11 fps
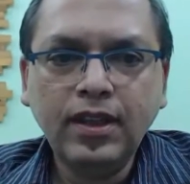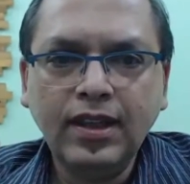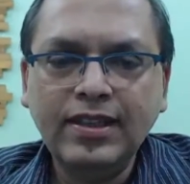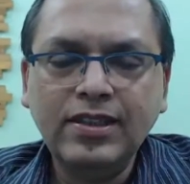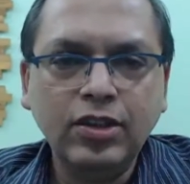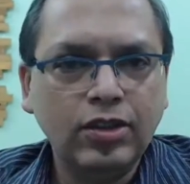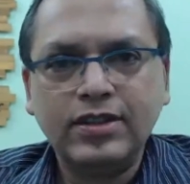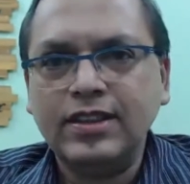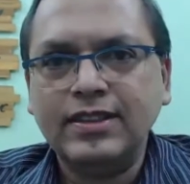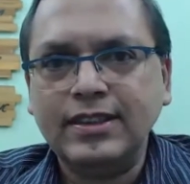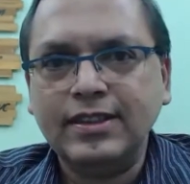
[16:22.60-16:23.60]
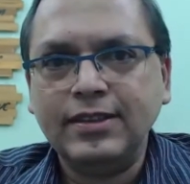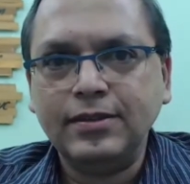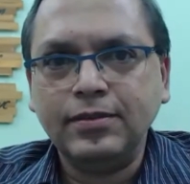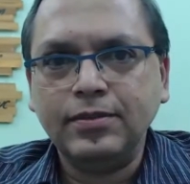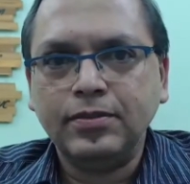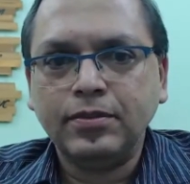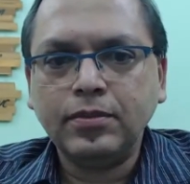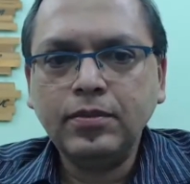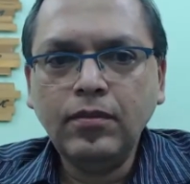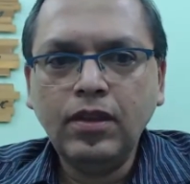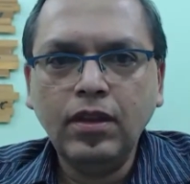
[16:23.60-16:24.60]
is your success
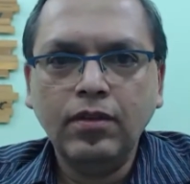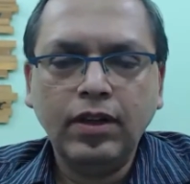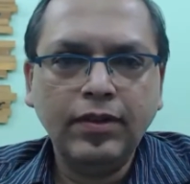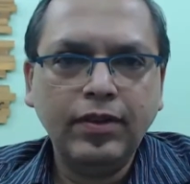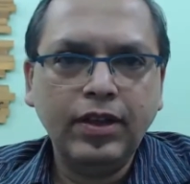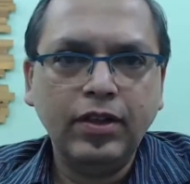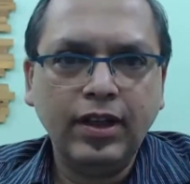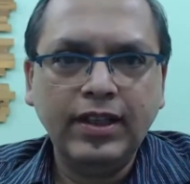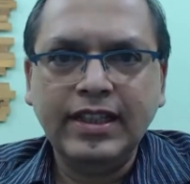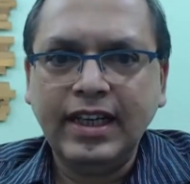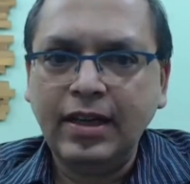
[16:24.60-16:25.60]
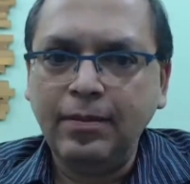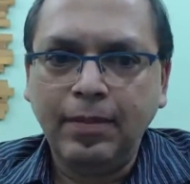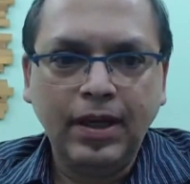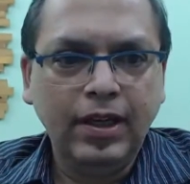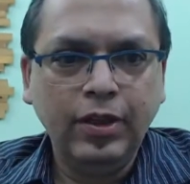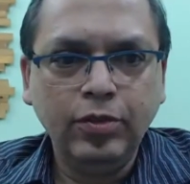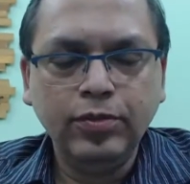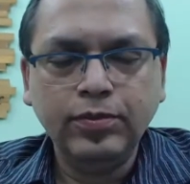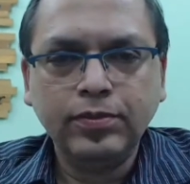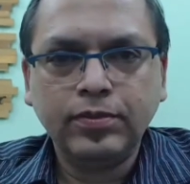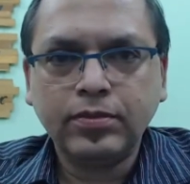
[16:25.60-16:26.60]
whatever knowledge i can impart you
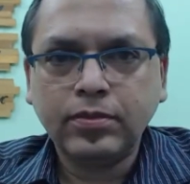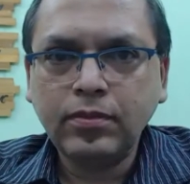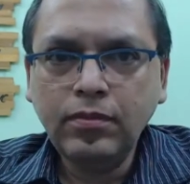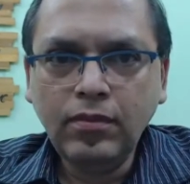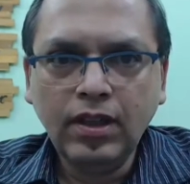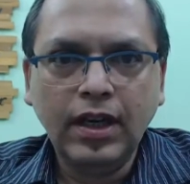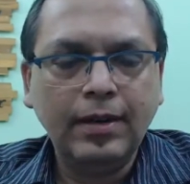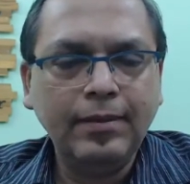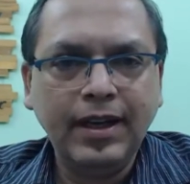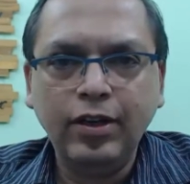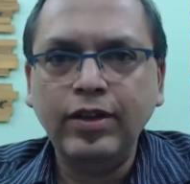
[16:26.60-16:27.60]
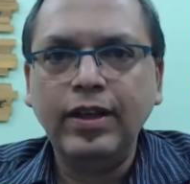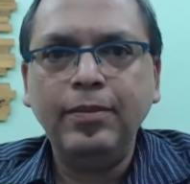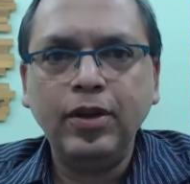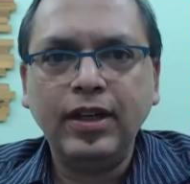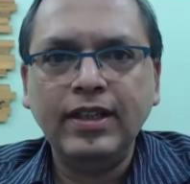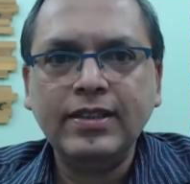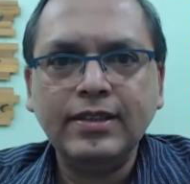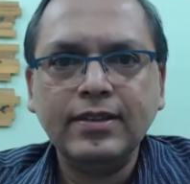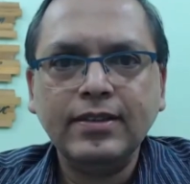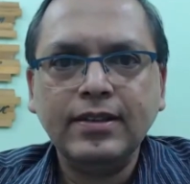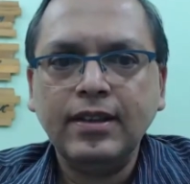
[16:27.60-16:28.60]
i'm here to help you guys
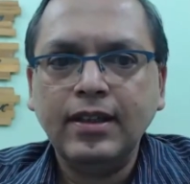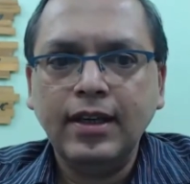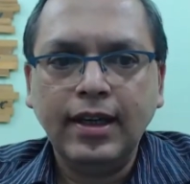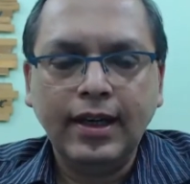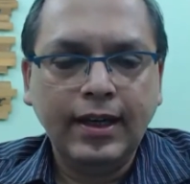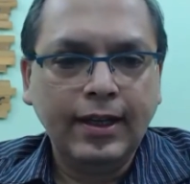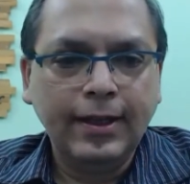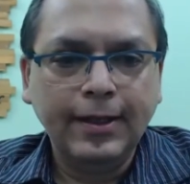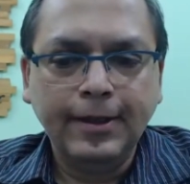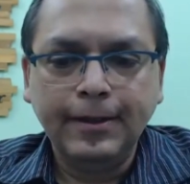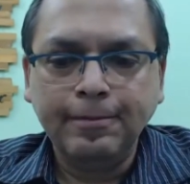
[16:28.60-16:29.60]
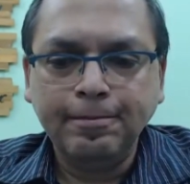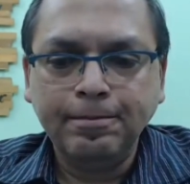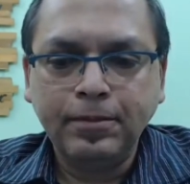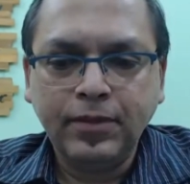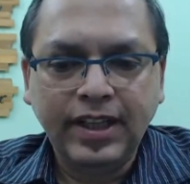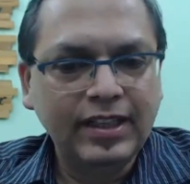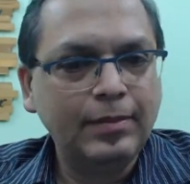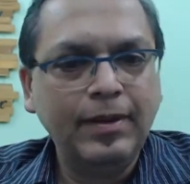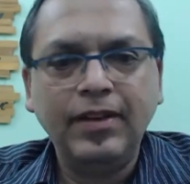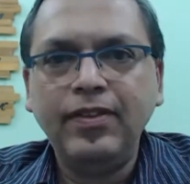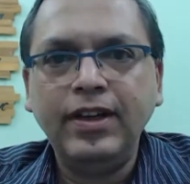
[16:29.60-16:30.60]
and uh, take the
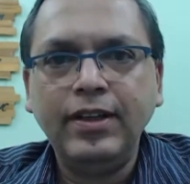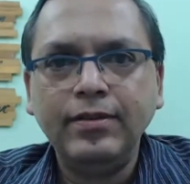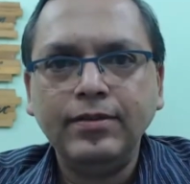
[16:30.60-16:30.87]
benefit